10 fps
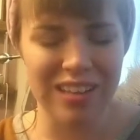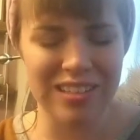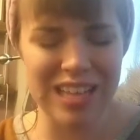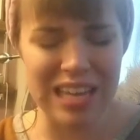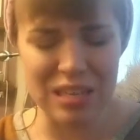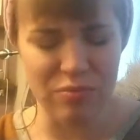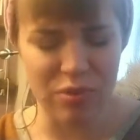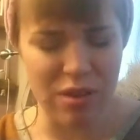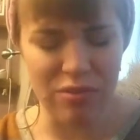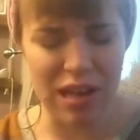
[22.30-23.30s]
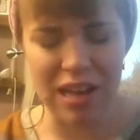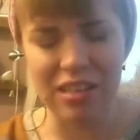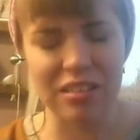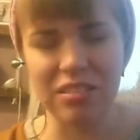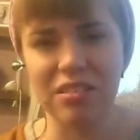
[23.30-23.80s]
it taking forever,
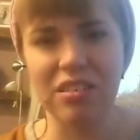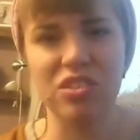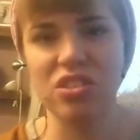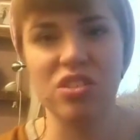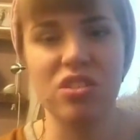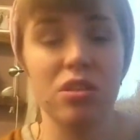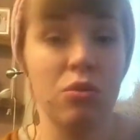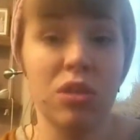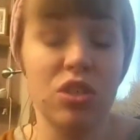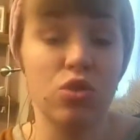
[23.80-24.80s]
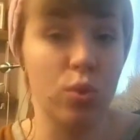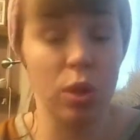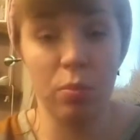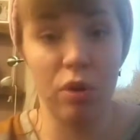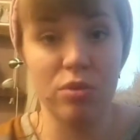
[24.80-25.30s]
and I just don't enjoy
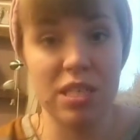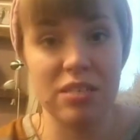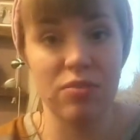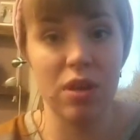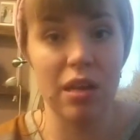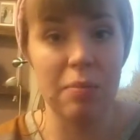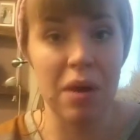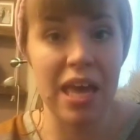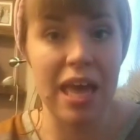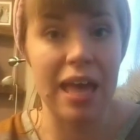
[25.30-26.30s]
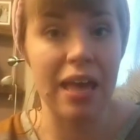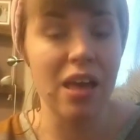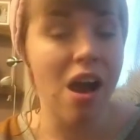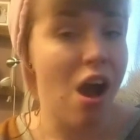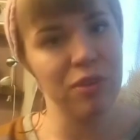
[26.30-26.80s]
the process of curling my hair.
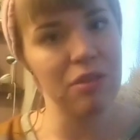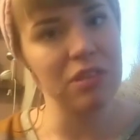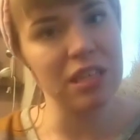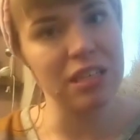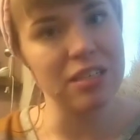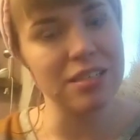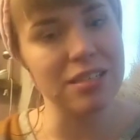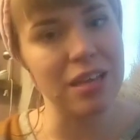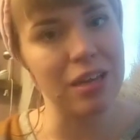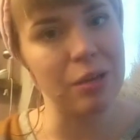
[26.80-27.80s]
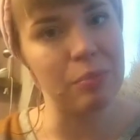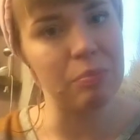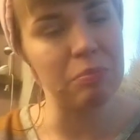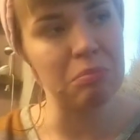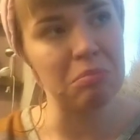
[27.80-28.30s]
I found this
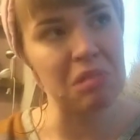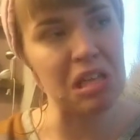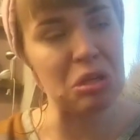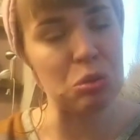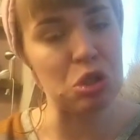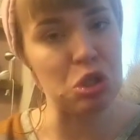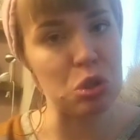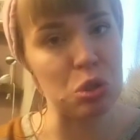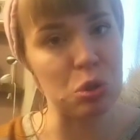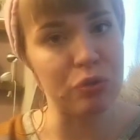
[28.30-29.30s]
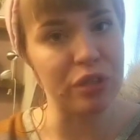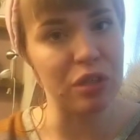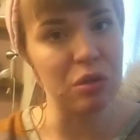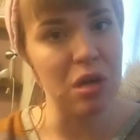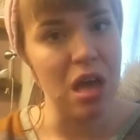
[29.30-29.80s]
little
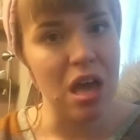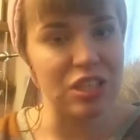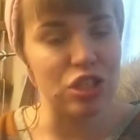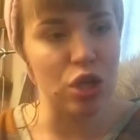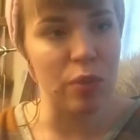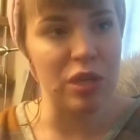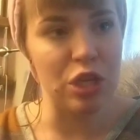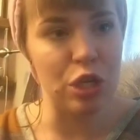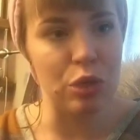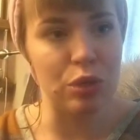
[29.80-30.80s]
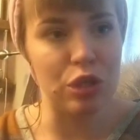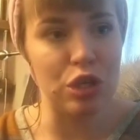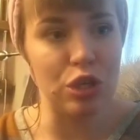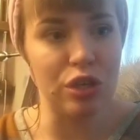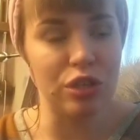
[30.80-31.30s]
tutorial showing you that
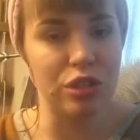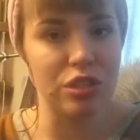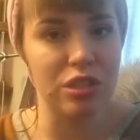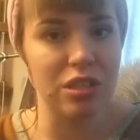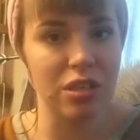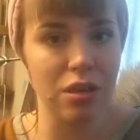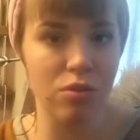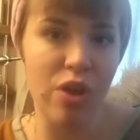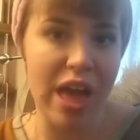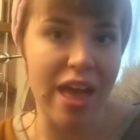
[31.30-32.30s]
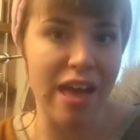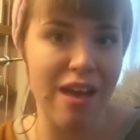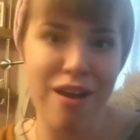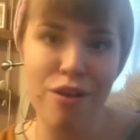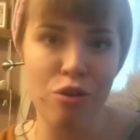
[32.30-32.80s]
you could curl your
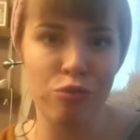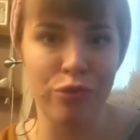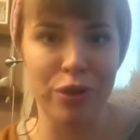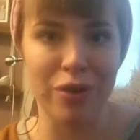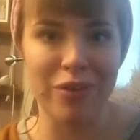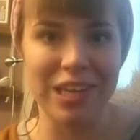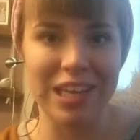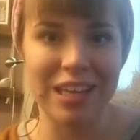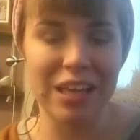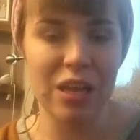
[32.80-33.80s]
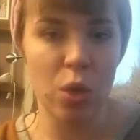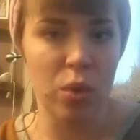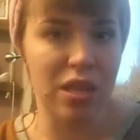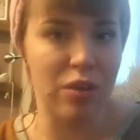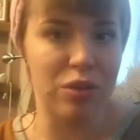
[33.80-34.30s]
hair overnight
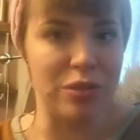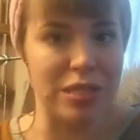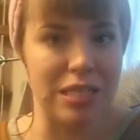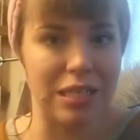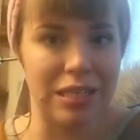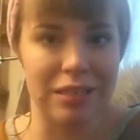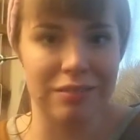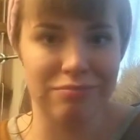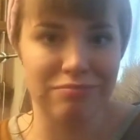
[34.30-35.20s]
without using,